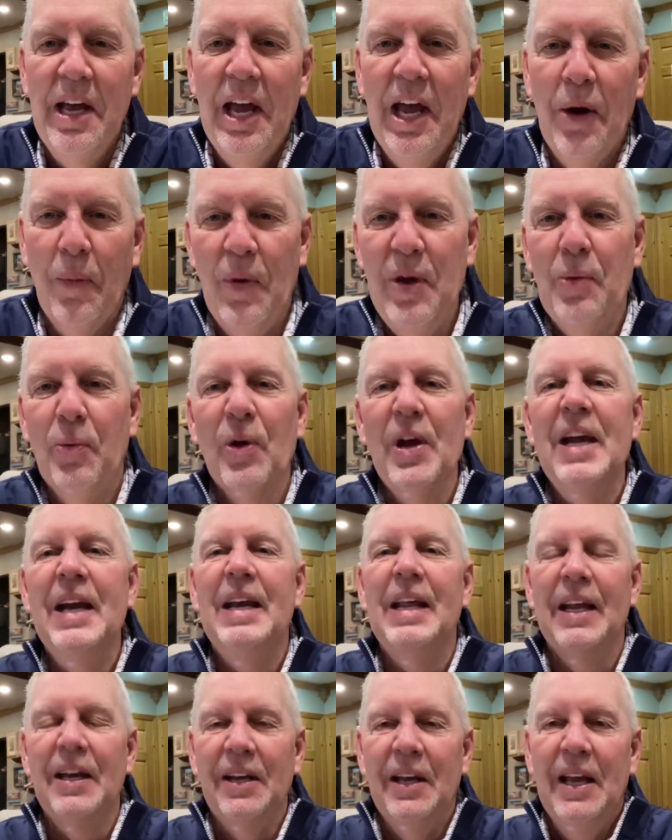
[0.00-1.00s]
And we read
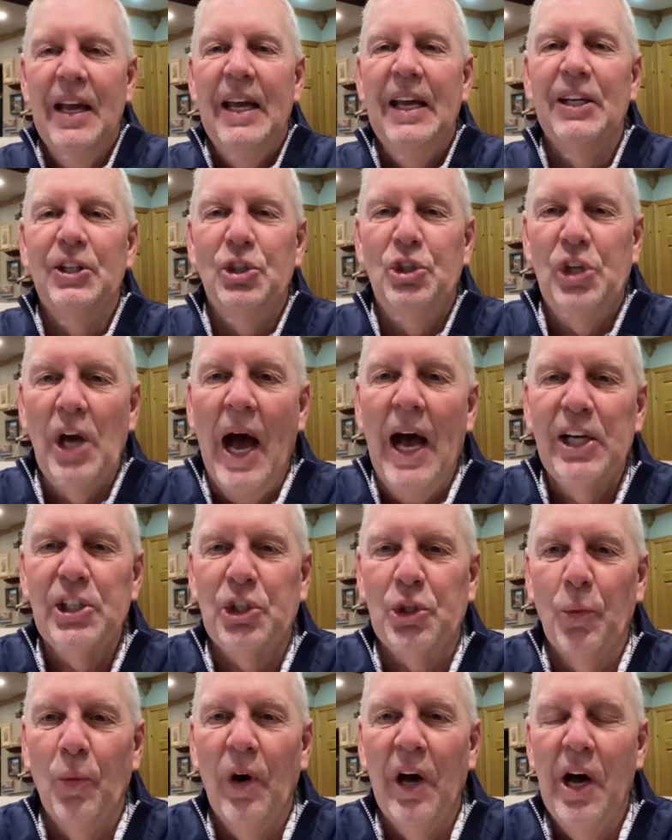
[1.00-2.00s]
in
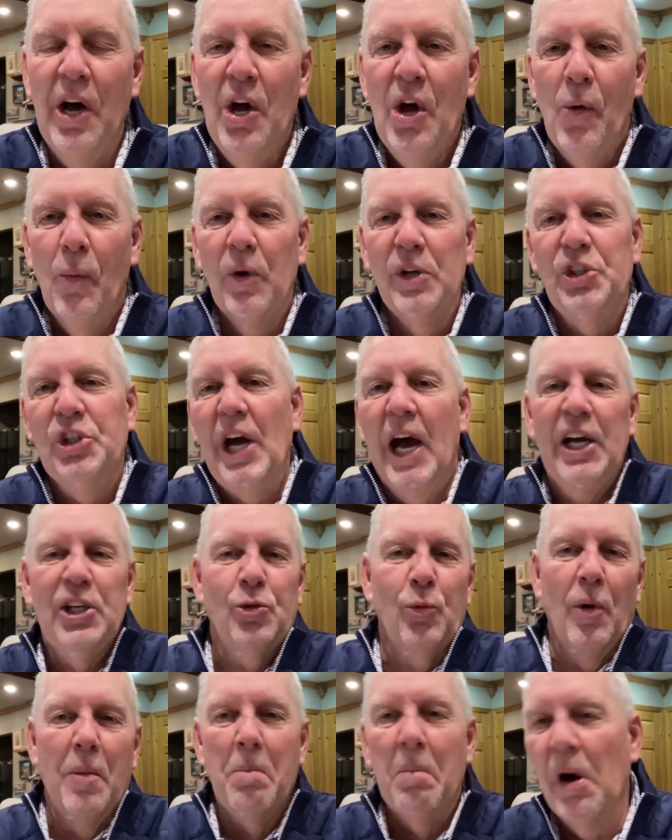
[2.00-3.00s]
Joshua, where
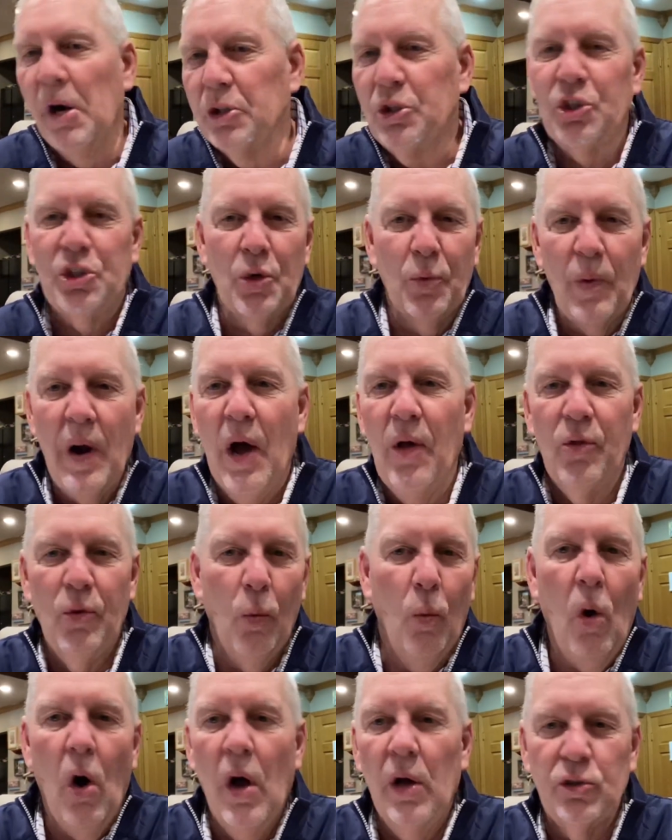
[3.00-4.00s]
Joshua marched around the
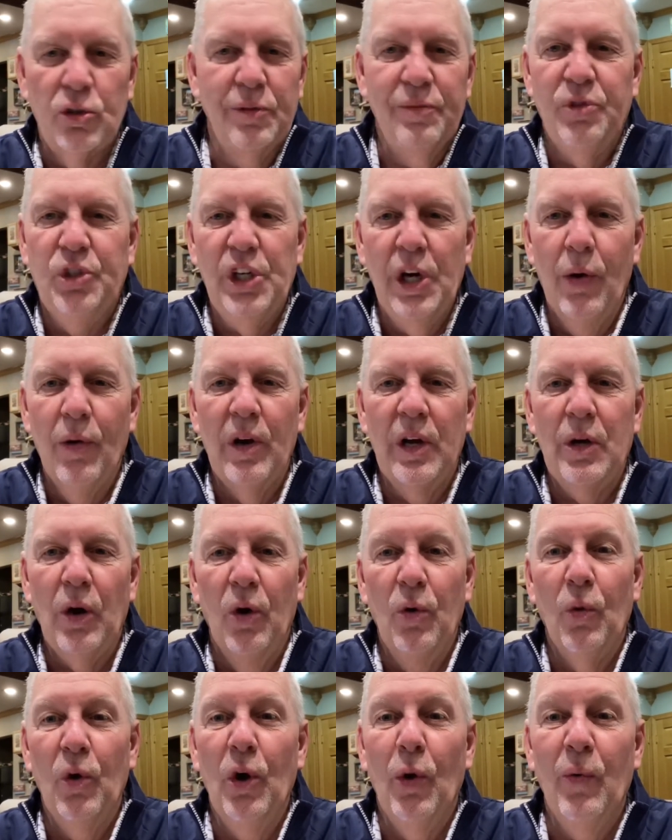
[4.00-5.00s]
walls of Jericho.
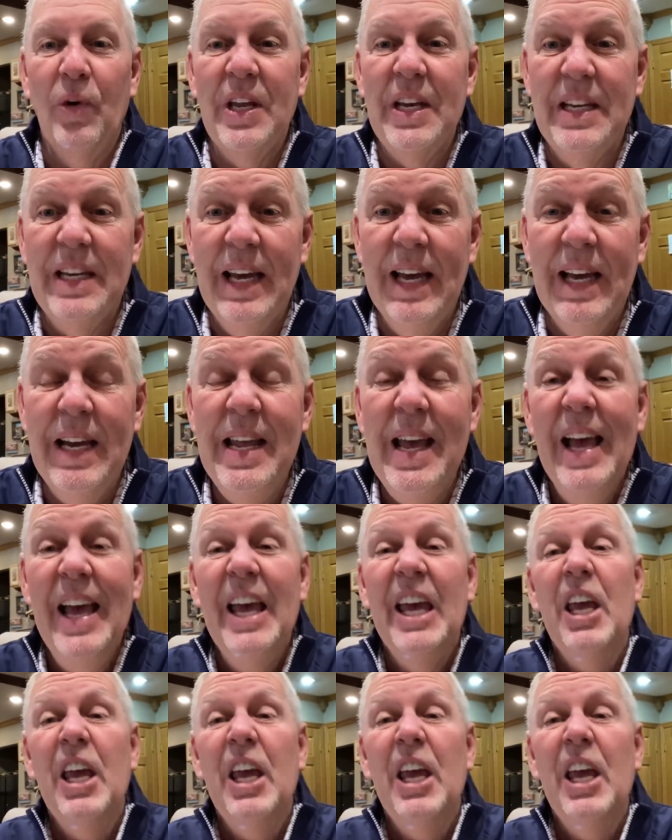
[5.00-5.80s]
And you know what he did?